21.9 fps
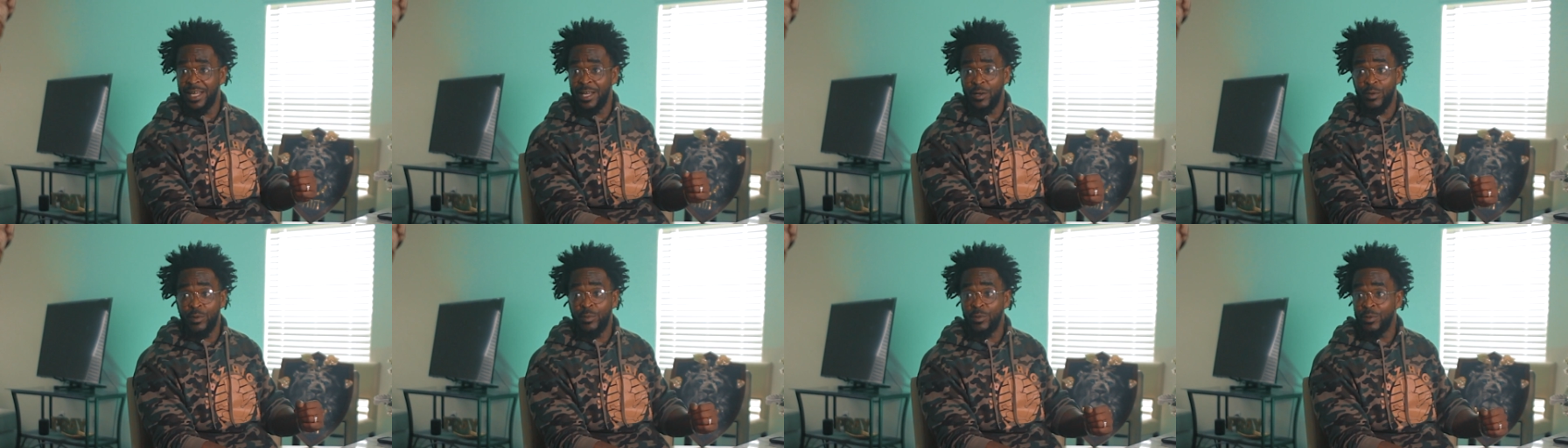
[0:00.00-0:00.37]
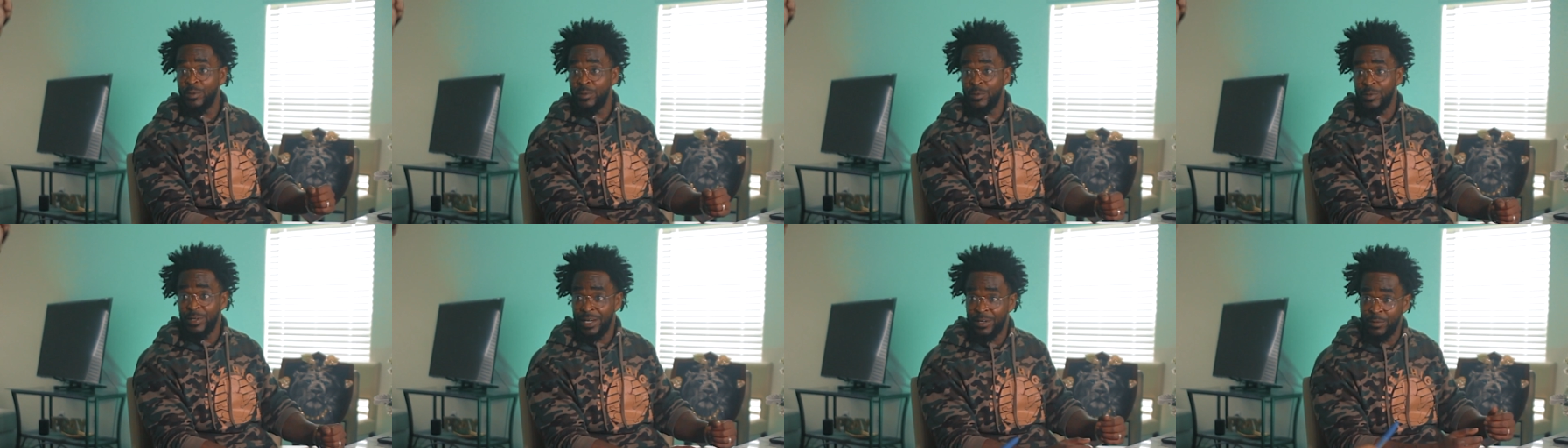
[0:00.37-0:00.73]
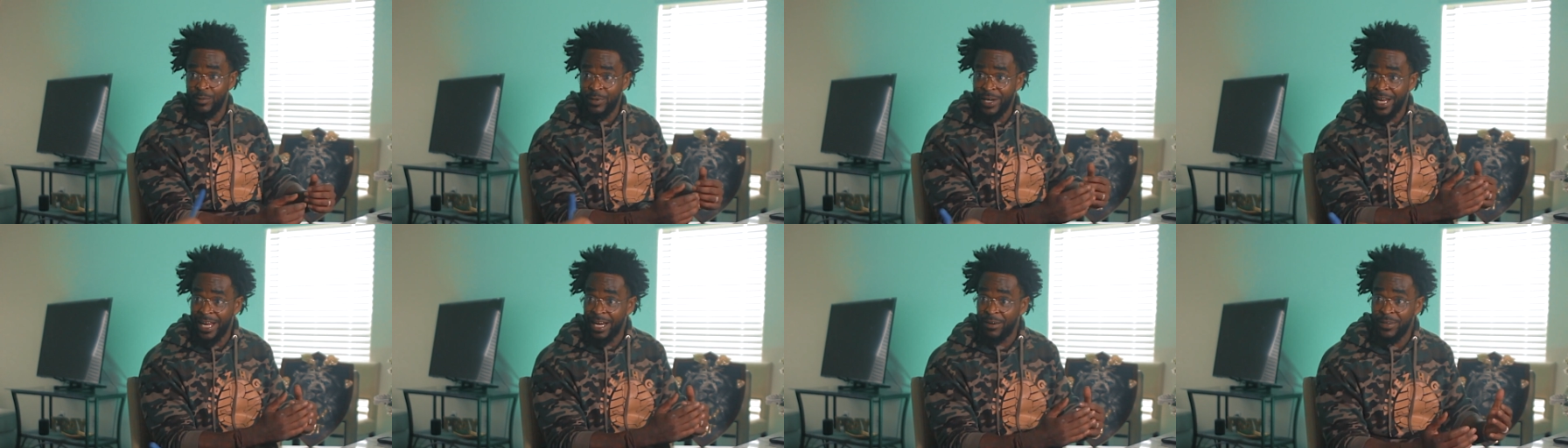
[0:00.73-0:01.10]
like we,
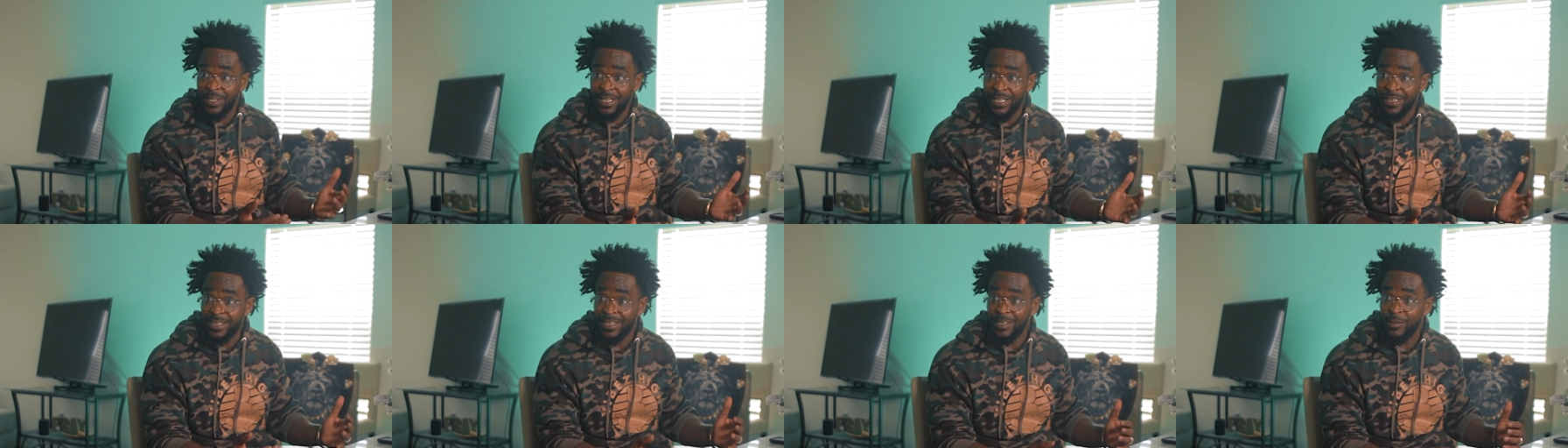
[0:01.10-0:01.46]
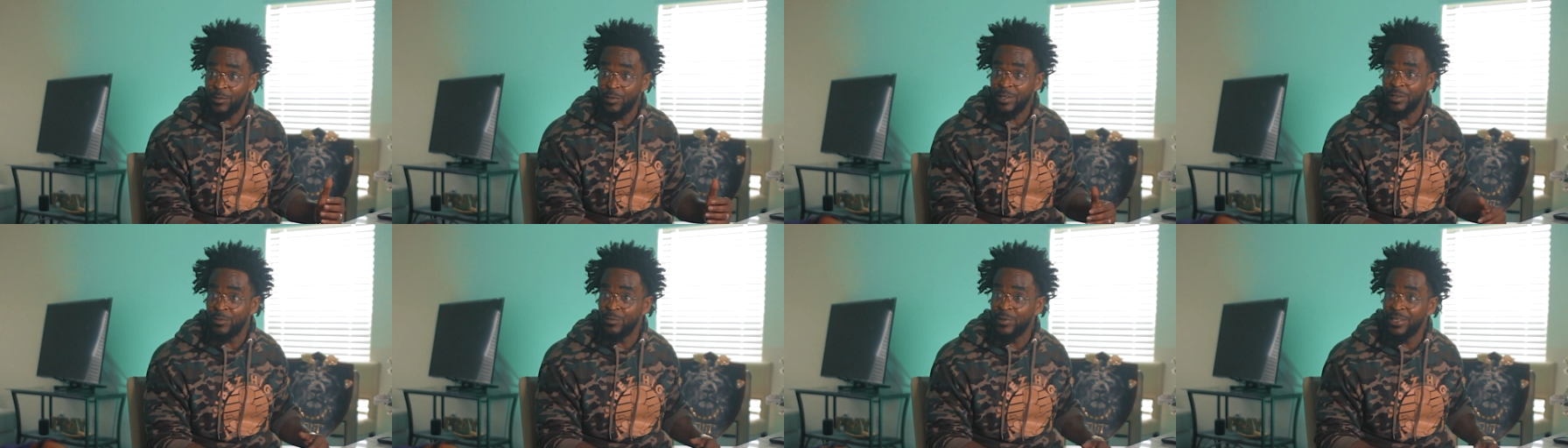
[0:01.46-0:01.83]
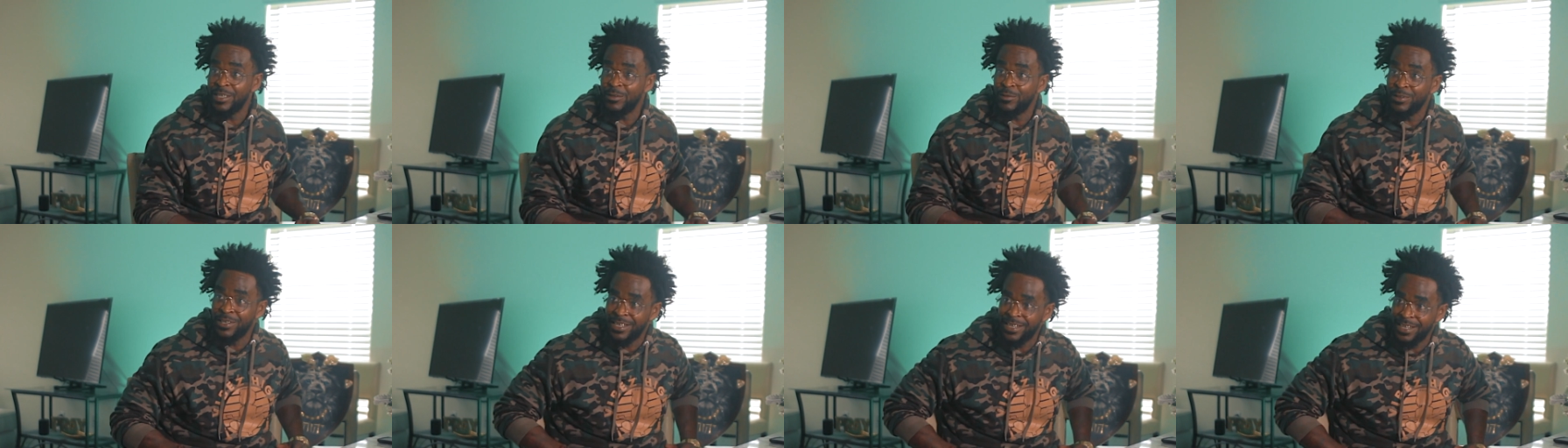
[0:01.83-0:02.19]
we have nothing. We, we
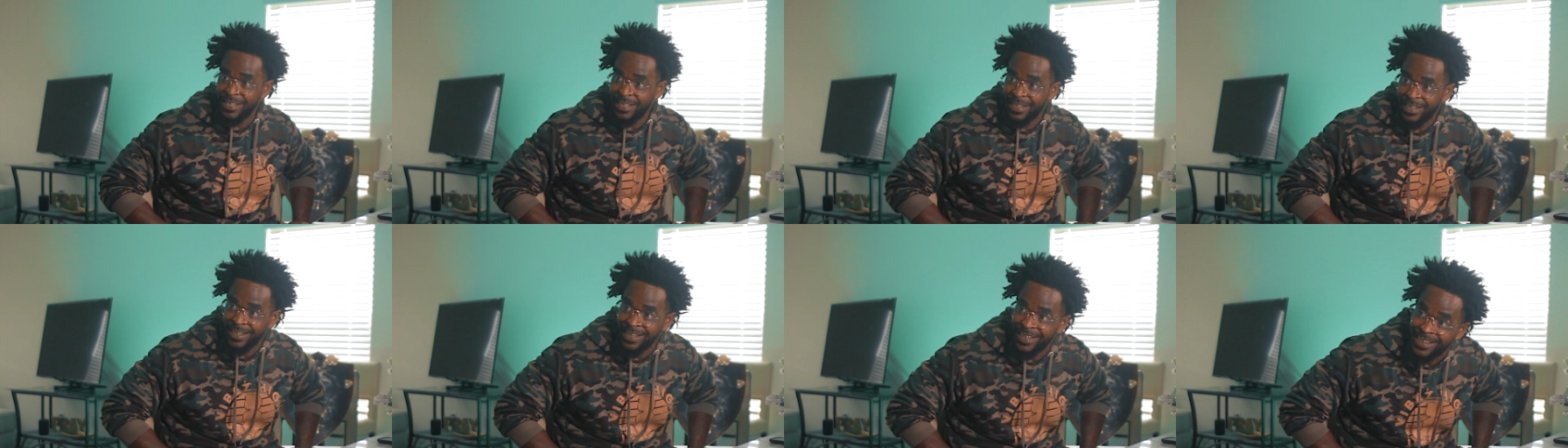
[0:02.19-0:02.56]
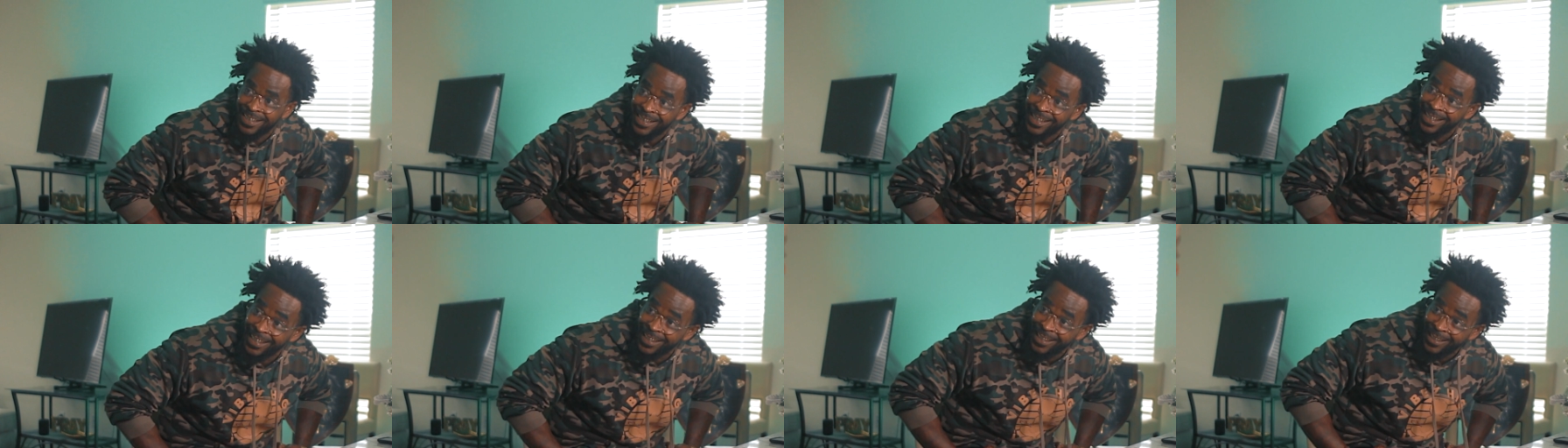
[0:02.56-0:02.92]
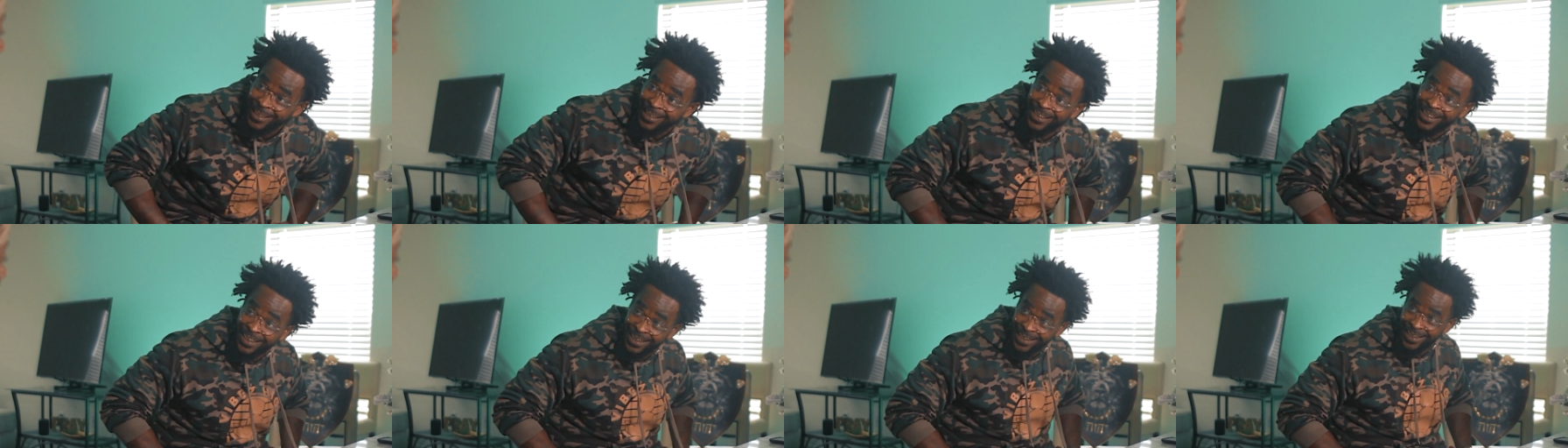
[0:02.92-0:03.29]
just sit there in a
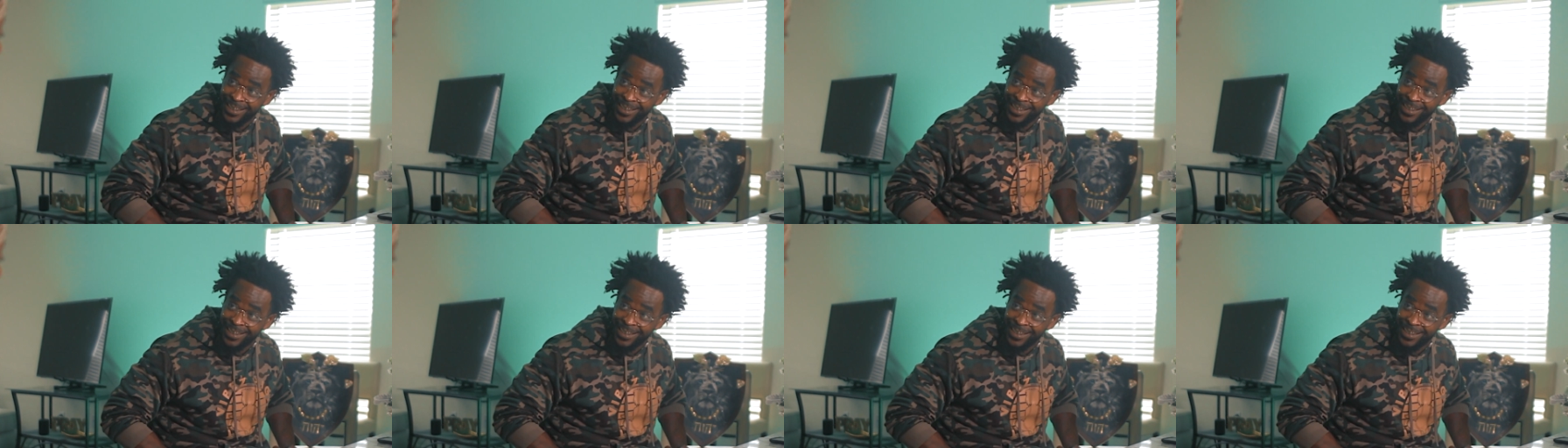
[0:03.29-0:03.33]
cell.